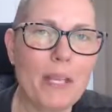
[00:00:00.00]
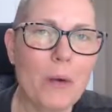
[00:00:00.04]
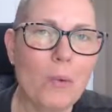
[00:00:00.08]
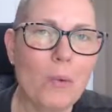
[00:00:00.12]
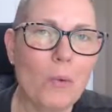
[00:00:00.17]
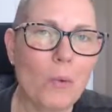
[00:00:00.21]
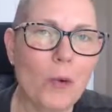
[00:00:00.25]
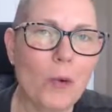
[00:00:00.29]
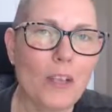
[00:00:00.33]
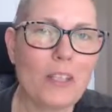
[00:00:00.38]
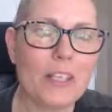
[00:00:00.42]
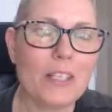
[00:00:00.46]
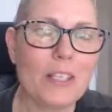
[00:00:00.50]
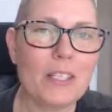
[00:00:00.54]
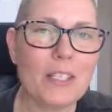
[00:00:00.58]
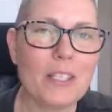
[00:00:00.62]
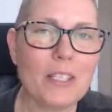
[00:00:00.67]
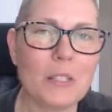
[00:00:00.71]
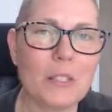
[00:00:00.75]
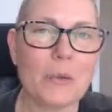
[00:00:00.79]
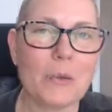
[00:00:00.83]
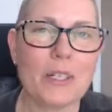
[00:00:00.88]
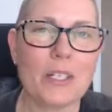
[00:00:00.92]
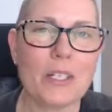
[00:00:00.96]
that what this
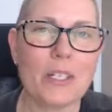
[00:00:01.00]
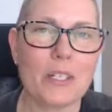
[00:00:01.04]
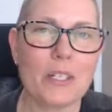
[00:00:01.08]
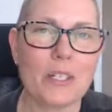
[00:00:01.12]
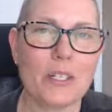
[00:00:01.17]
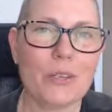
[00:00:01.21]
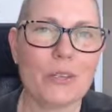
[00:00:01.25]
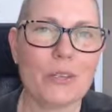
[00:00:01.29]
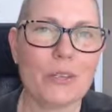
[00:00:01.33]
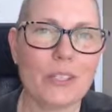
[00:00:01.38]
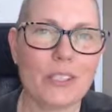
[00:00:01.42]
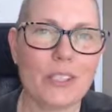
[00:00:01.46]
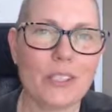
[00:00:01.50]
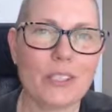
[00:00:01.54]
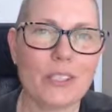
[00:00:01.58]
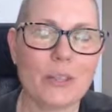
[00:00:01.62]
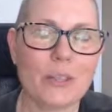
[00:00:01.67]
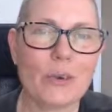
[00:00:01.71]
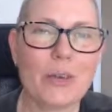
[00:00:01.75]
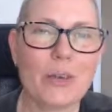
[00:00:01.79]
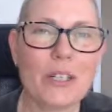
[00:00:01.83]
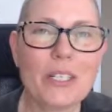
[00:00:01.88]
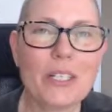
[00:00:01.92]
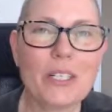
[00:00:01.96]
is going to do is it's
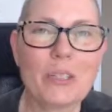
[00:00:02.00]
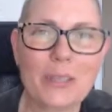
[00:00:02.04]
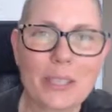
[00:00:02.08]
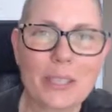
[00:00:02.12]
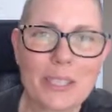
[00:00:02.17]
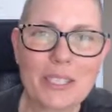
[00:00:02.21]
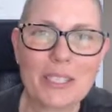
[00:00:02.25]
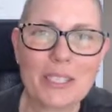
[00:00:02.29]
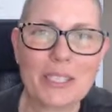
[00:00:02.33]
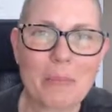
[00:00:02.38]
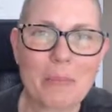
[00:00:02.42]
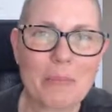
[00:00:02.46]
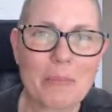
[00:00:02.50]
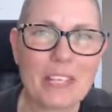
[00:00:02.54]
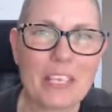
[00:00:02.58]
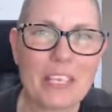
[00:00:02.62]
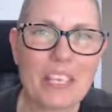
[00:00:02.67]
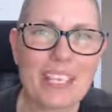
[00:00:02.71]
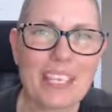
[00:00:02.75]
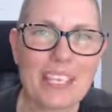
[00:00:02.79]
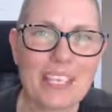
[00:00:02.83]
going to trigger something